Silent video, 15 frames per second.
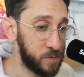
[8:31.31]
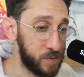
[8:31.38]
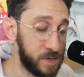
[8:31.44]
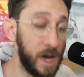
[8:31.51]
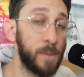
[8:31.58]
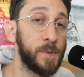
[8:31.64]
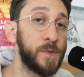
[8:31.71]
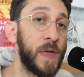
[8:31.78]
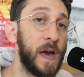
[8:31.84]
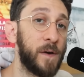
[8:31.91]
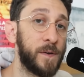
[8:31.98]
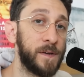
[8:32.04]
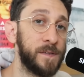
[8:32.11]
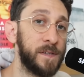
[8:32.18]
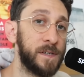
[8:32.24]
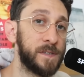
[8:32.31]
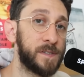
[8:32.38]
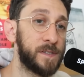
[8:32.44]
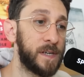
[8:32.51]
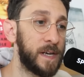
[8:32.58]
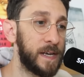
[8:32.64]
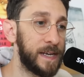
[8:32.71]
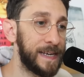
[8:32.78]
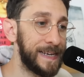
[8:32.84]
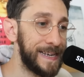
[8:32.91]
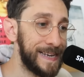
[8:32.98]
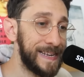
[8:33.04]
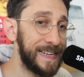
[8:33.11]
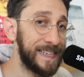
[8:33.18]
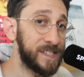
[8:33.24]
double down on this,
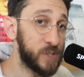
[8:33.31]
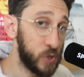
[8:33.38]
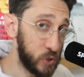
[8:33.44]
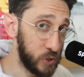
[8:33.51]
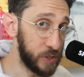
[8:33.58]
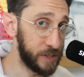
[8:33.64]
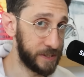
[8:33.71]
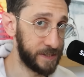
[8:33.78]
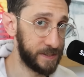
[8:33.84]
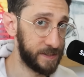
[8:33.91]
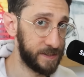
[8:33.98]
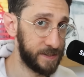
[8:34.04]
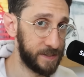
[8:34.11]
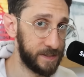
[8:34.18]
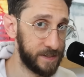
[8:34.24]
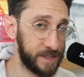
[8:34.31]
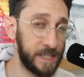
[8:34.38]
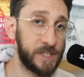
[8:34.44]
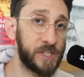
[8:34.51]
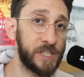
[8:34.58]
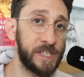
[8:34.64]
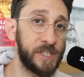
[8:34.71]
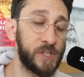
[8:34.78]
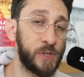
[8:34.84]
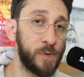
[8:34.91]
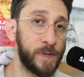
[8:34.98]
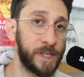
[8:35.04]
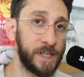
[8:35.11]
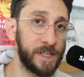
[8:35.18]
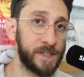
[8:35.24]
it is good that she is
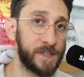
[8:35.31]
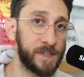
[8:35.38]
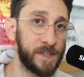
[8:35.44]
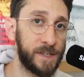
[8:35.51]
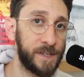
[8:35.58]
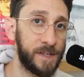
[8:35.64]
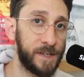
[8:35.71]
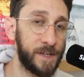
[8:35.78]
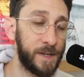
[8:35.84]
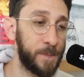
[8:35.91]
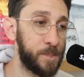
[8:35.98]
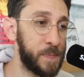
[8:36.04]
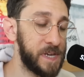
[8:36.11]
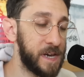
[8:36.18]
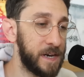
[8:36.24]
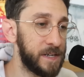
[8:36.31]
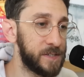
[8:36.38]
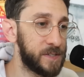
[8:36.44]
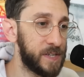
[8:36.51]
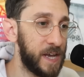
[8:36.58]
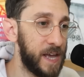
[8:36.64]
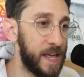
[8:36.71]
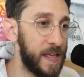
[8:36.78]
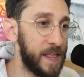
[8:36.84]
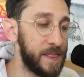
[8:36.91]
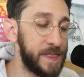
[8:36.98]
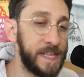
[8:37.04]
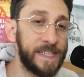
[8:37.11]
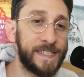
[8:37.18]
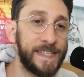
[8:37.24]
doing this, because
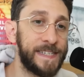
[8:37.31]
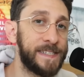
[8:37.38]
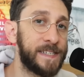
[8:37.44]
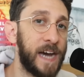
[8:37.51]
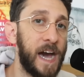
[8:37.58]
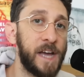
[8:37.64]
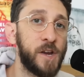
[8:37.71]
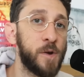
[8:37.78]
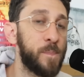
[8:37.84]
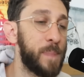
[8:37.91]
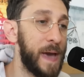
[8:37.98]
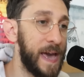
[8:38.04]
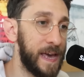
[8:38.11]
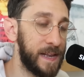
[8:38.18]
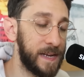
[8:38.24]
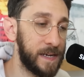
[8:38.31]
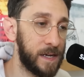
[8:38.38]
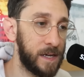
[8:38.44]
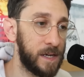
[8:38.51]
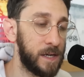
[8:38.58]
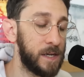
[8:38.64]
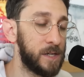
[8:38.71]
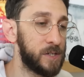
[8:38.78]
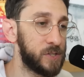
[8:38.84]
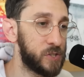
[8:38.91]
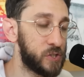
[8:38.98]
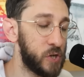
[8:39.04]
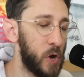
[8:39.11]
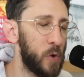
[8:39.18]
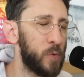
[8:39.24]
this entire panic
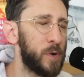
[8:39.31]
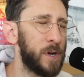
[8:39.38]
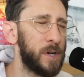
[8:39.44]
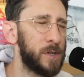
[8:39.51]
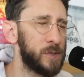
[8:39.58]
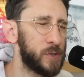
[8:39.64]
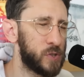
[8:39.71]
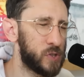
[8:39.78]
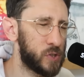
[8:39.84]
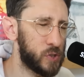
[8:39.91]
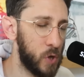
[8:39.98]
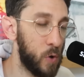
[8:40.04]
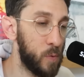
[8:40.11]
showed so